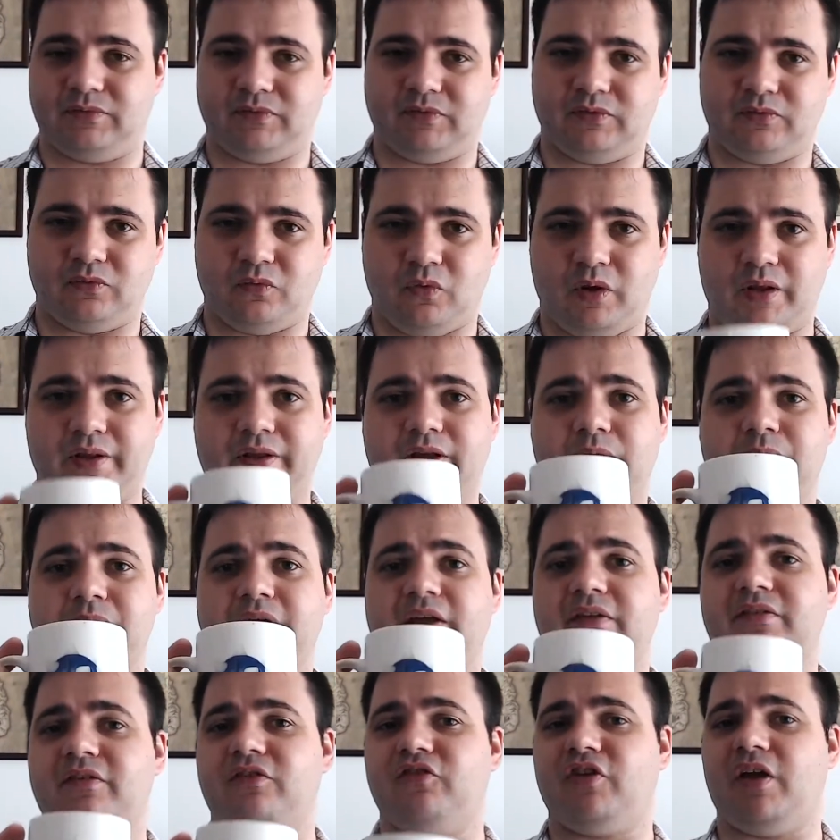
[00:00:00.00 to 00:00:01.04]
Welcome,
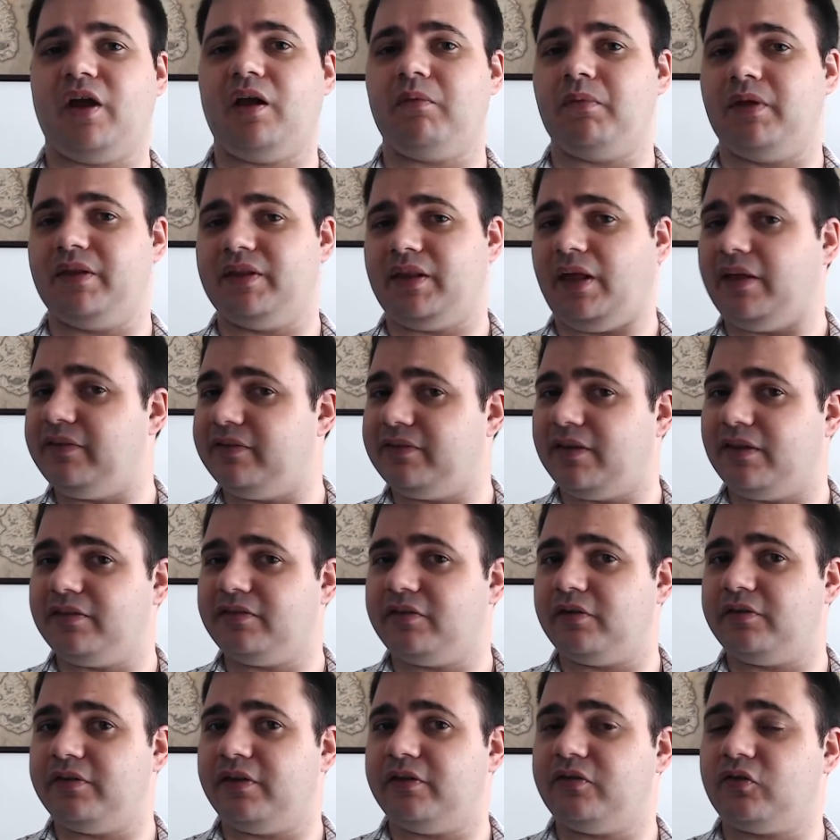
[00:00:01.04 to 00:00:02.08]
ladies and gentlemen. Let's
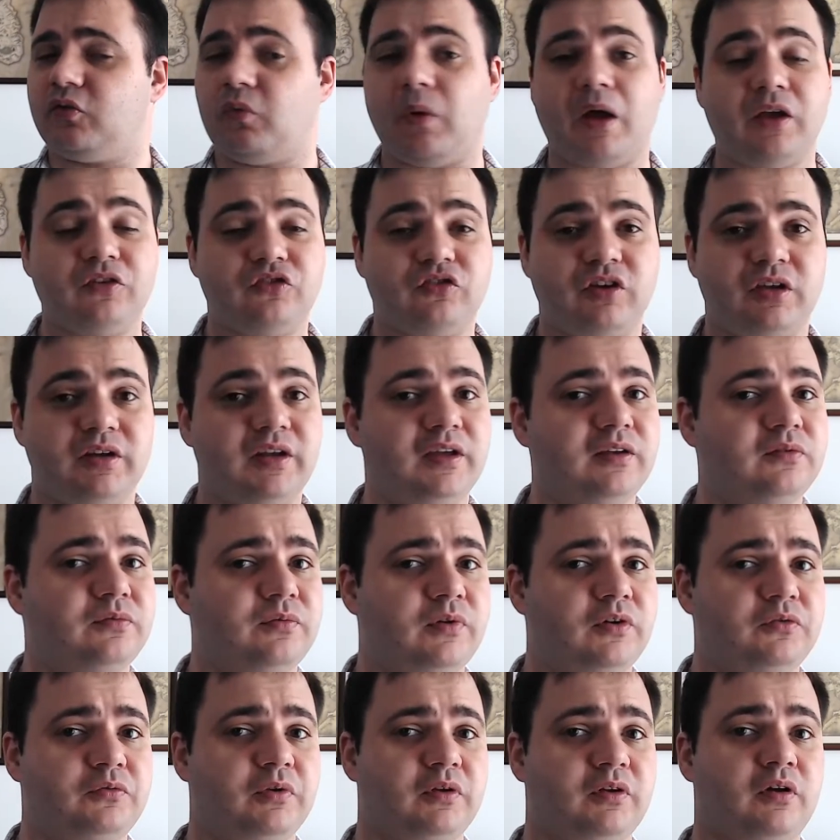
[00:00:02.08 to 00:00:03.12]
answer this question in
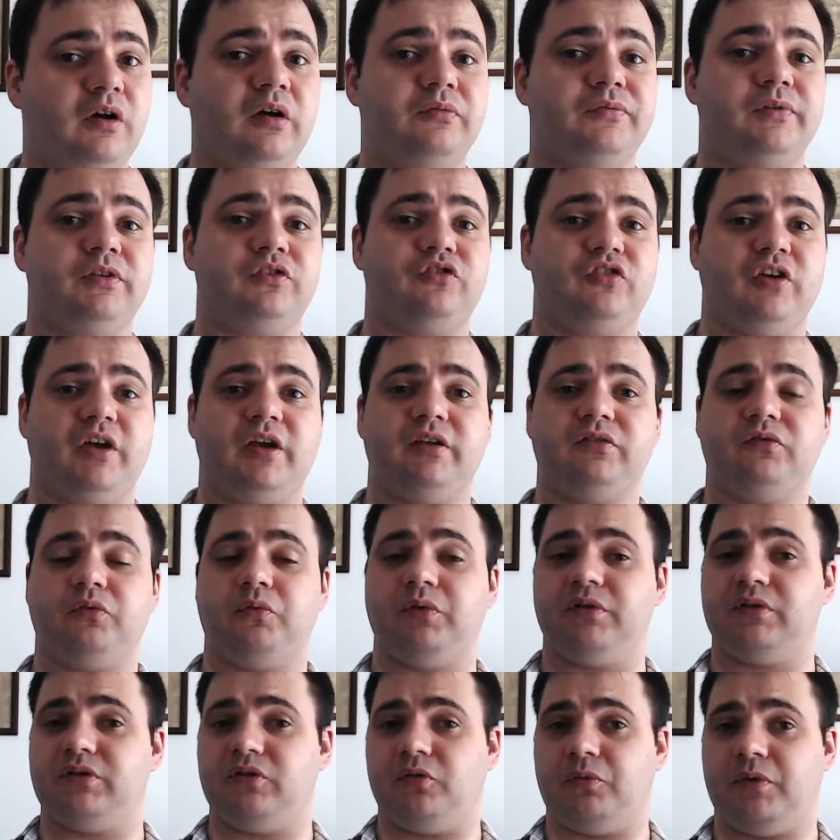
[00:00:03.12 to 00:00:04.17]
virtual coffee chat
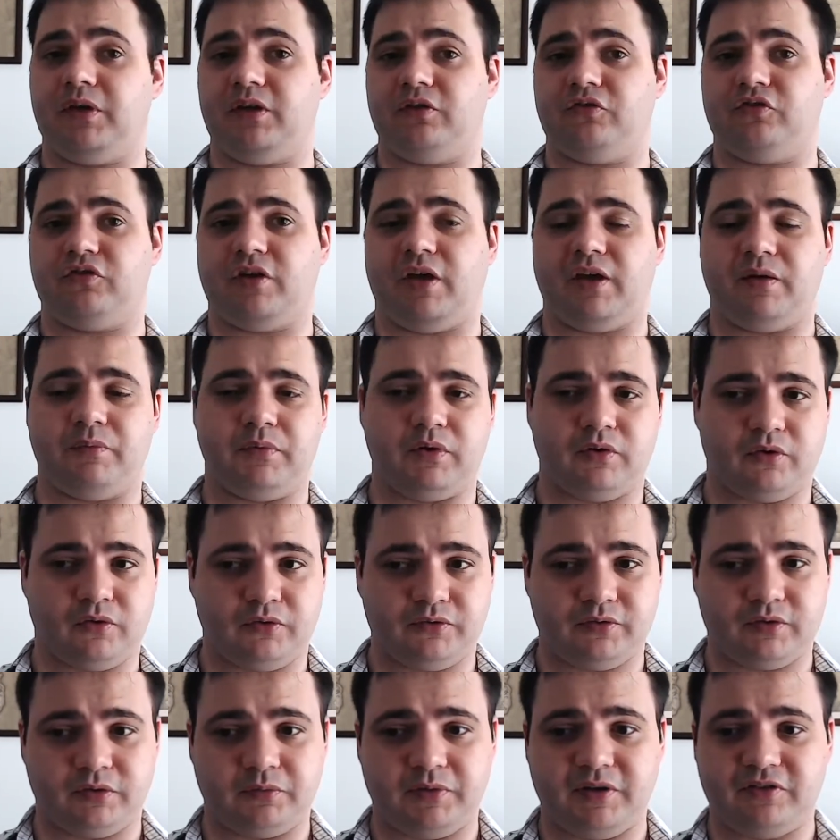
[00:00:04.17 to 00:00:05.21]
with Luis. I am your
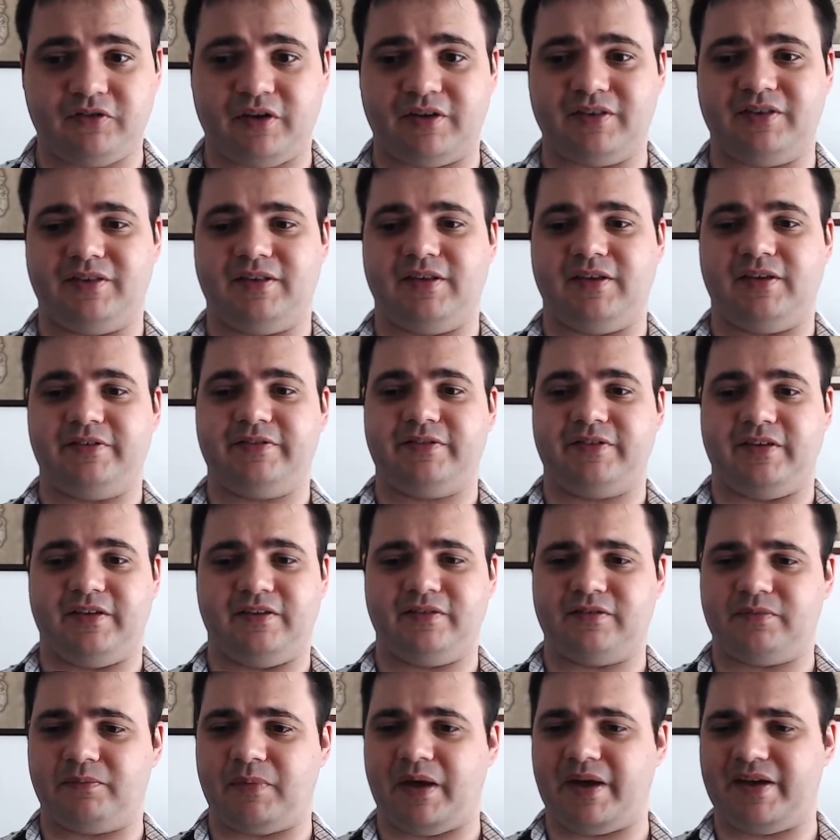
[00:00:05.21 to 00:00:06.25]
host, Luis, and this
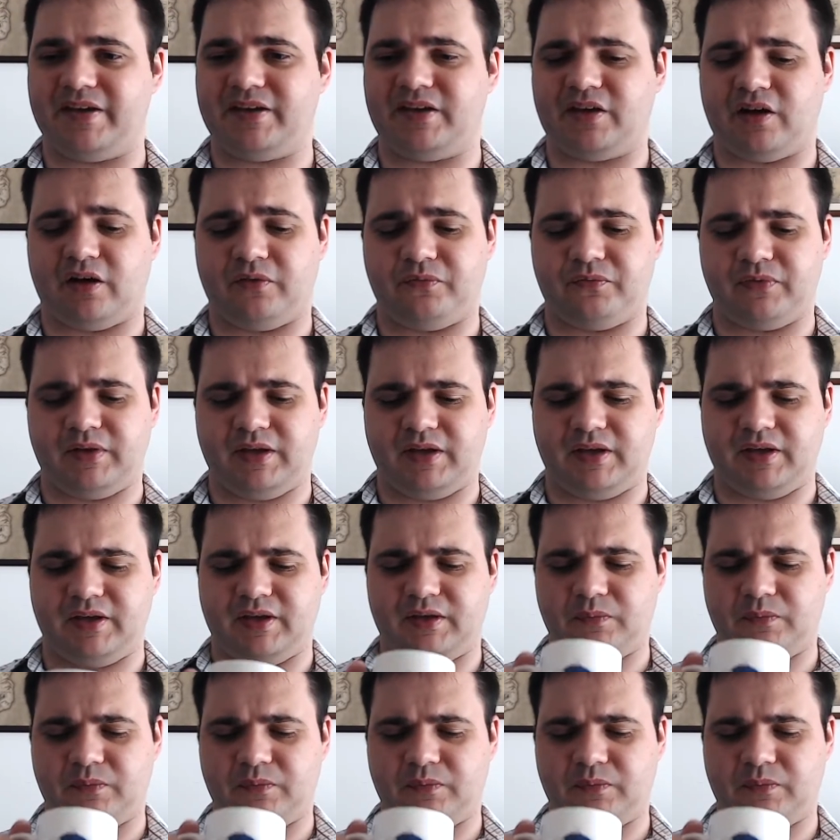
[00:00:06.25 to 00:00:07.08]
is my coffee.